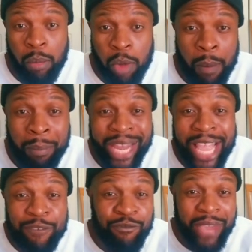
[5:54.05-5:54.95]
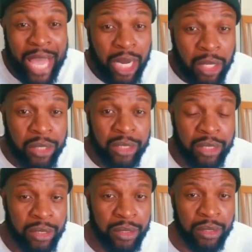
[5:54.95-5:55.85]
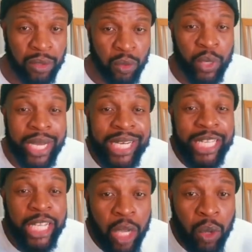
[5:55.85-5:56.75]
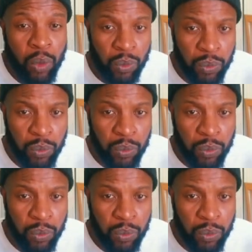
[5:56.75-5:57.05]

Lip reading: about black valor, where did he go?